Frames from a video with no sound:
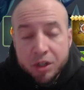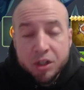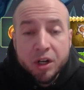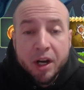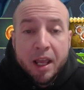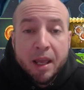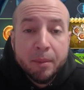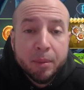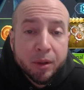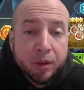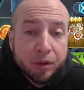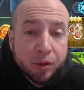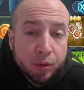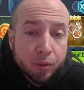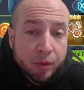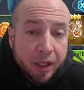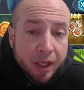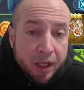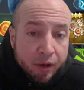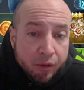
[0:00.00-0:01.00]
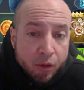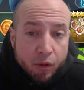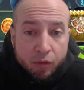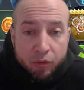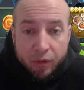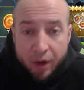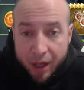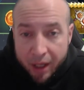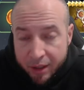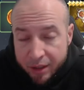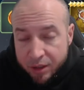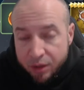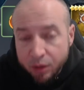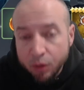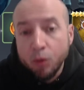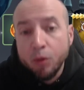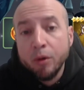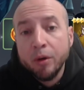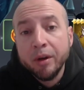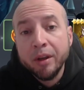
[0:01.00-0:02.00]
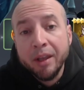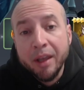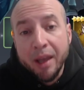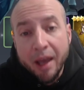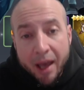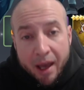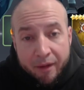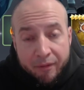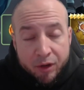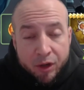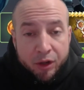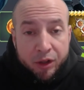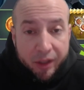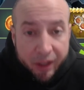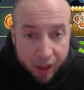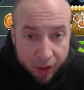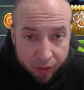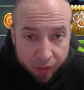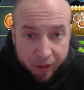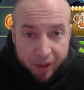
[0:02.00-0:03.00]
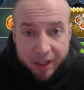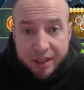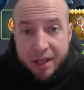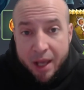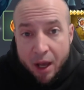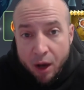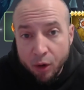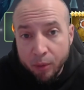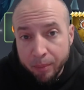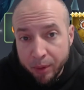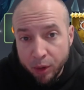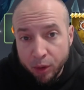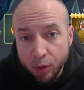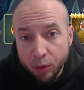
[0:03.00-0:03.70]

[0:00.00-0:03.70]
Once you're able to do hero raids or you have your guildies help